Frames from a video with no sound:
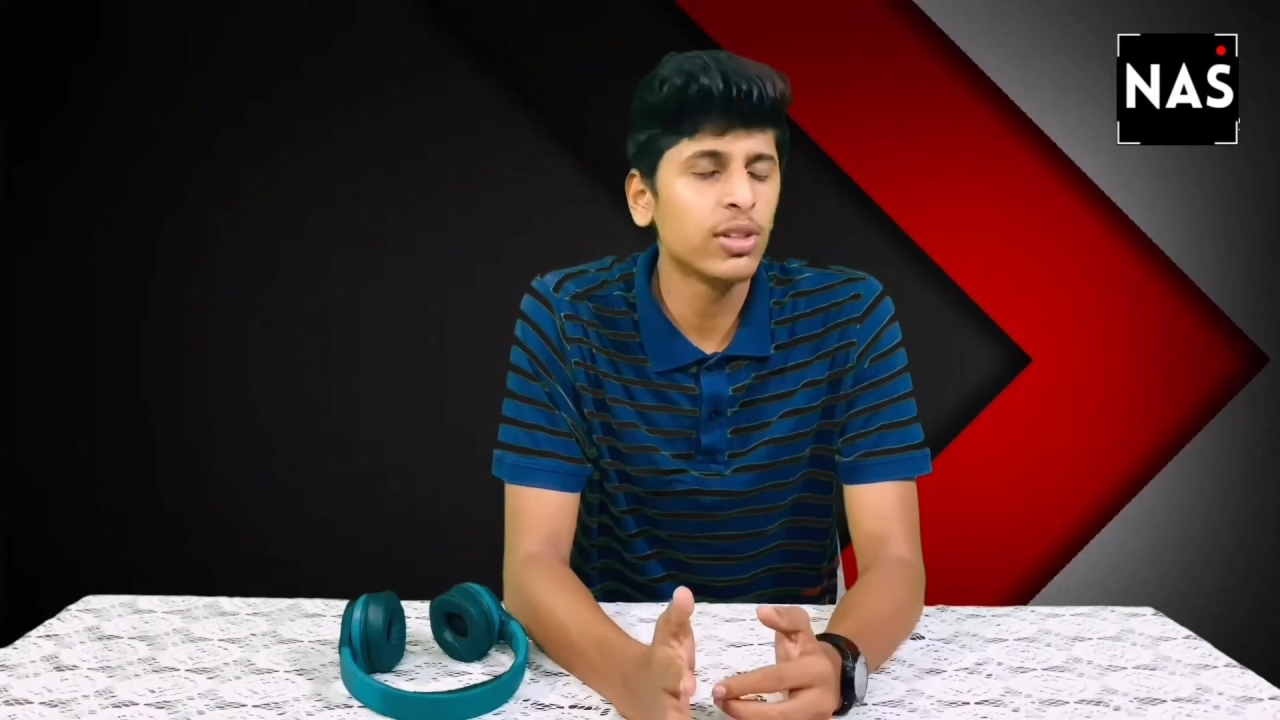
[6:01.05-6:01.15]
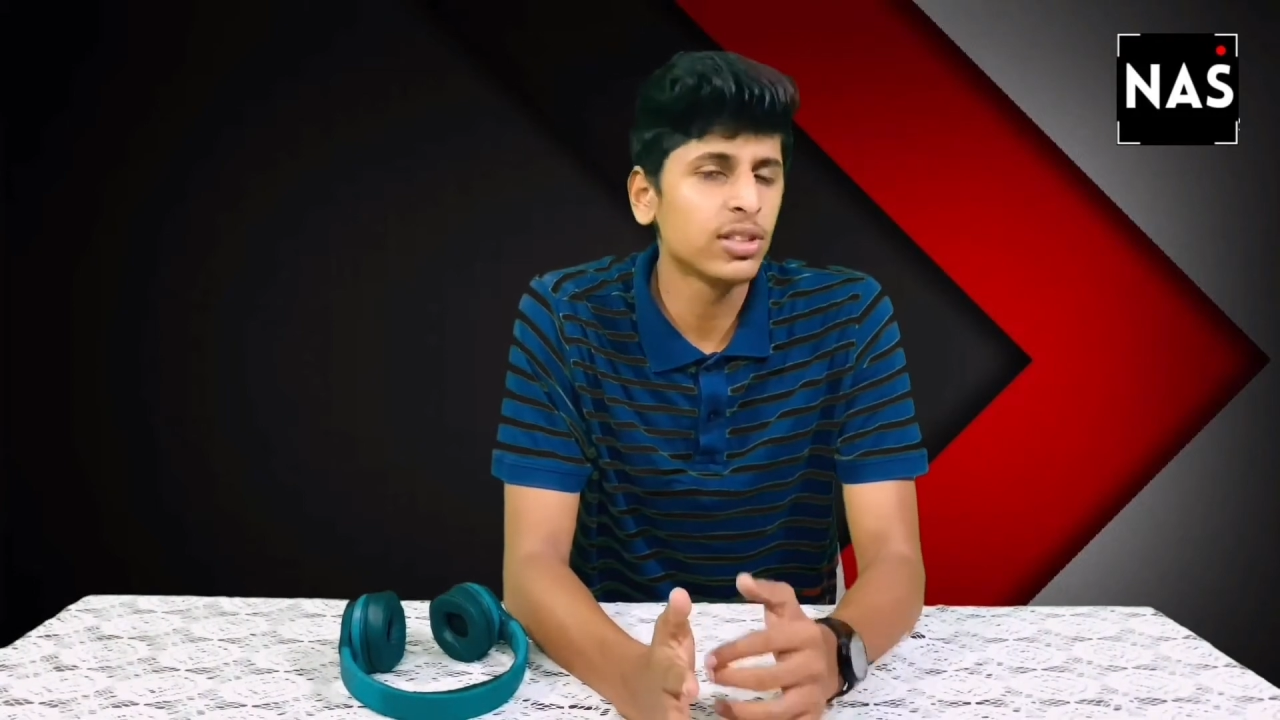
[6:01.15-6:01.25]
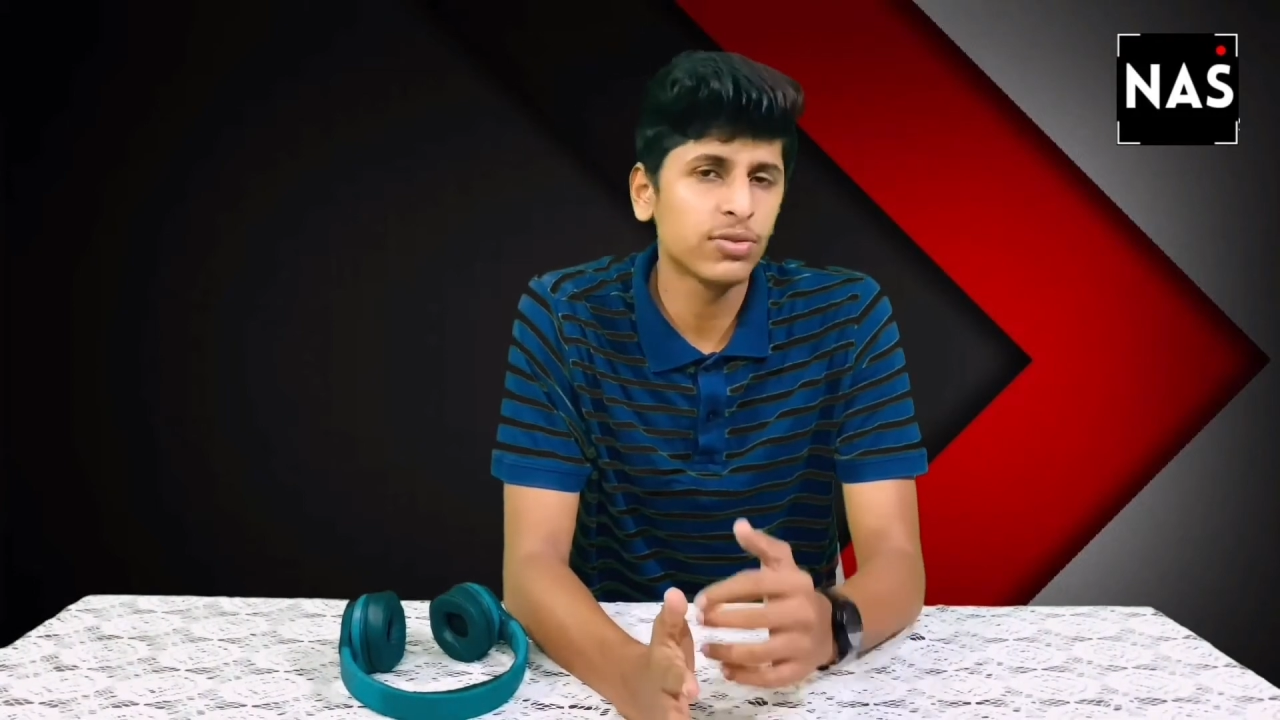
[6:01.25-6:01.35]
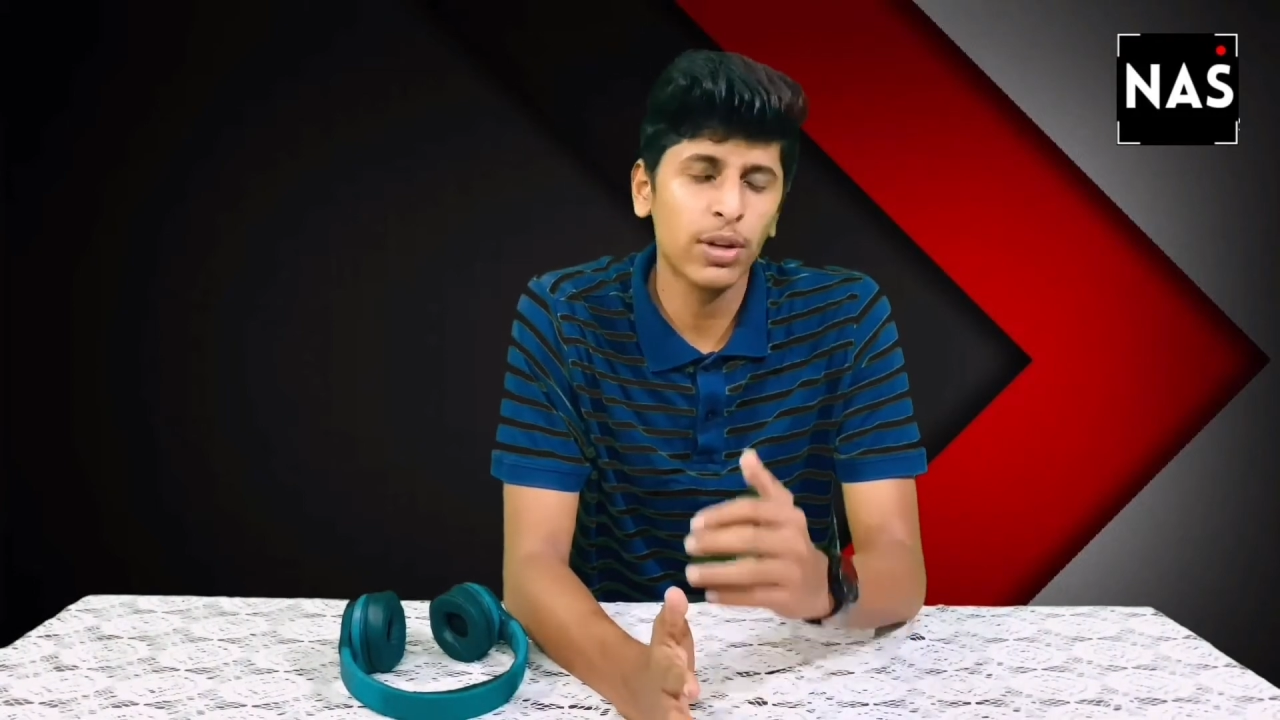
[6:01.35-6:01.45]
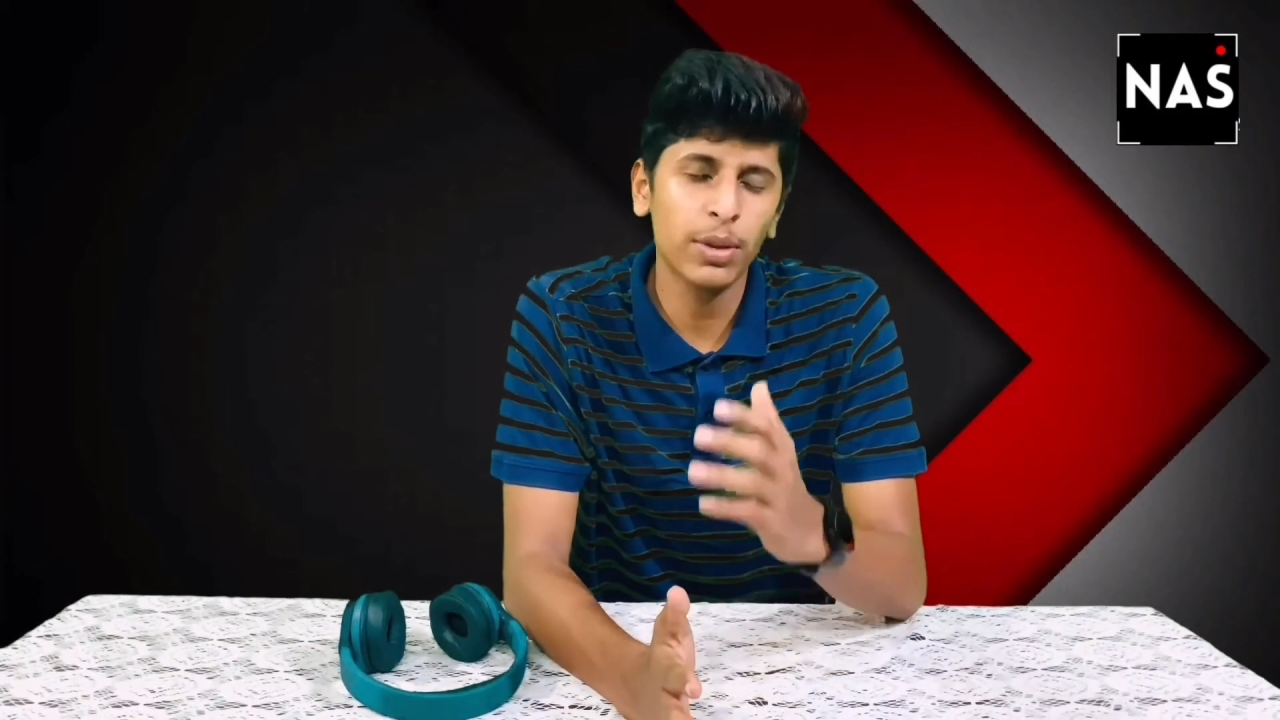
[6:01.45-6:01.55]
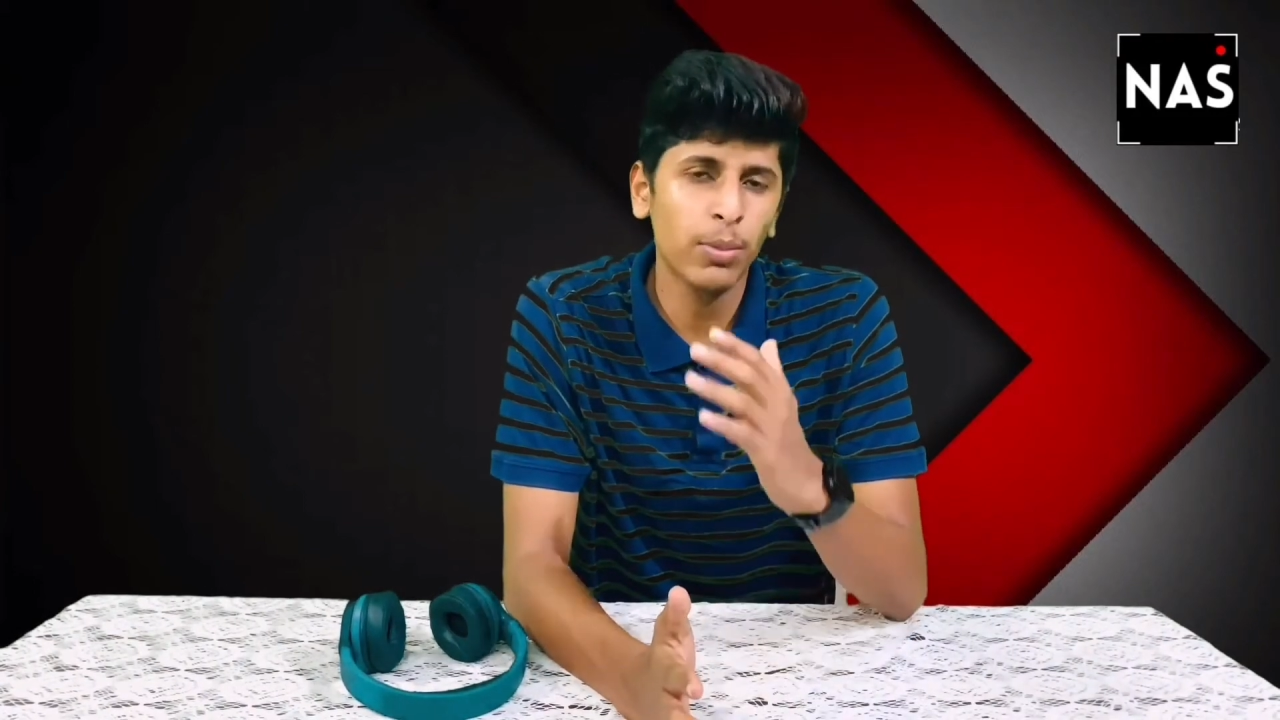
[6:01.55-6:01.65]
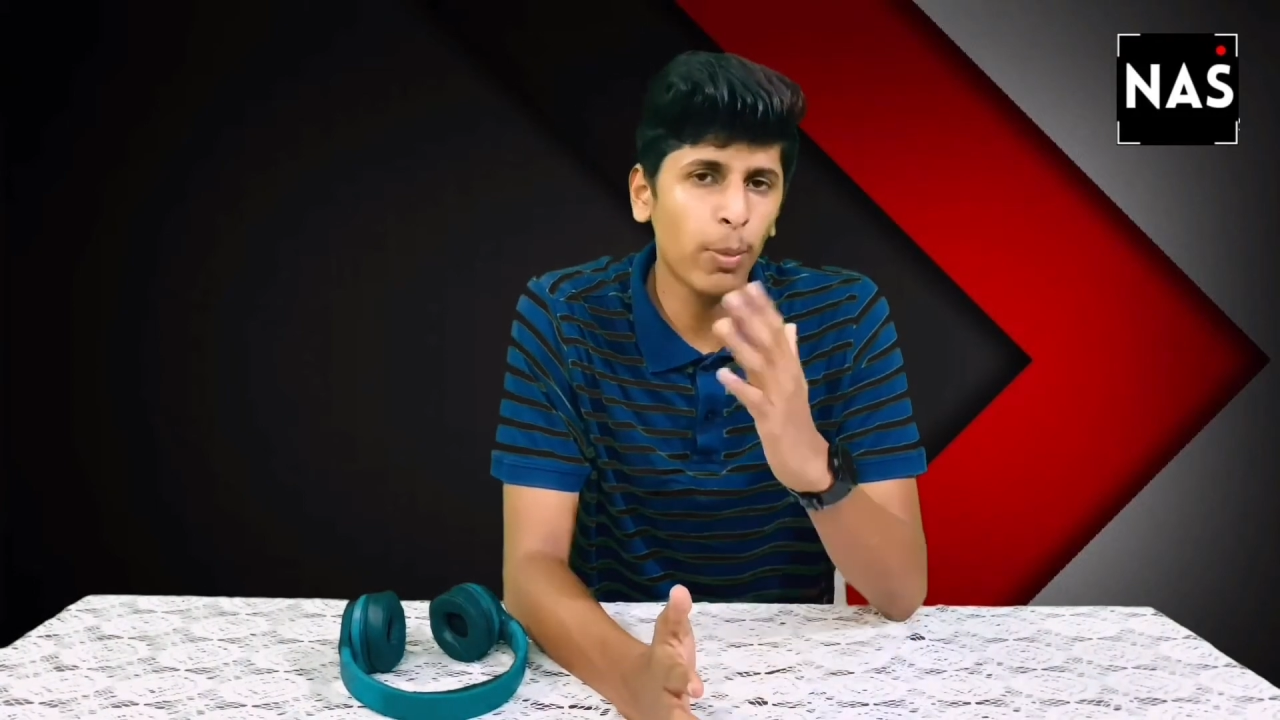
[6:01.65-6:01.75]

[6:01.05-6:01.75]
is from the